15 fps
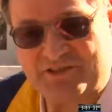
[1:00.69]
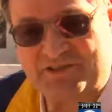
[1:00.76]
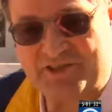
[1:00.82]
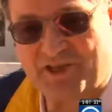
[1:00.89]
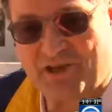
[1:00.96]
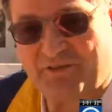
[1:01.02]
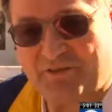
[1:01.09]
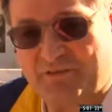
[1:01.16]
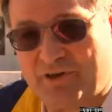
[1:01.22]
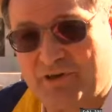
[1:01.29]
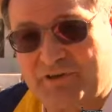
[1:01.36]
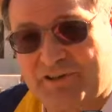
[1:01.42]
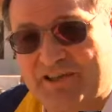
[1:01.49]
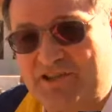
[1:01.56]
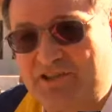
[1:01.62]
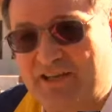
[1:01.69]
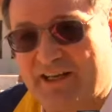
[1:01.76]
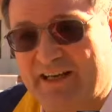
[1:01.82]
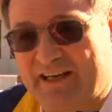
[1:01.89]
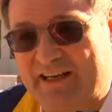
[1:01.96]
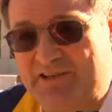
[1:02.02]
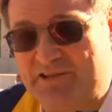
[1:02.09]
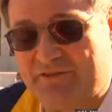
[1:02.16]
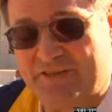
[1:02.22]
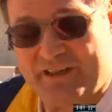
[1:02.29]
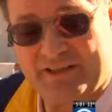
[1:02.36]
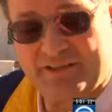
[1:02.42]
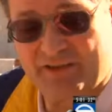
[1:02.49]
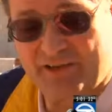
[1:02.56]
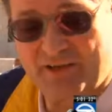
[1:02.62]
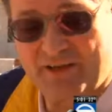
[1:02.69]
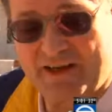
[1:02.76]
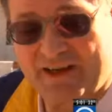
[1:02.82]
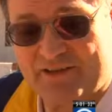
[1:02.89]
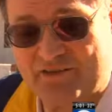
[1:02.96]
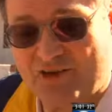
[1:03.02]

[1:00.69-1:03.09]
should stay off the road unless you got an S U V and you know how to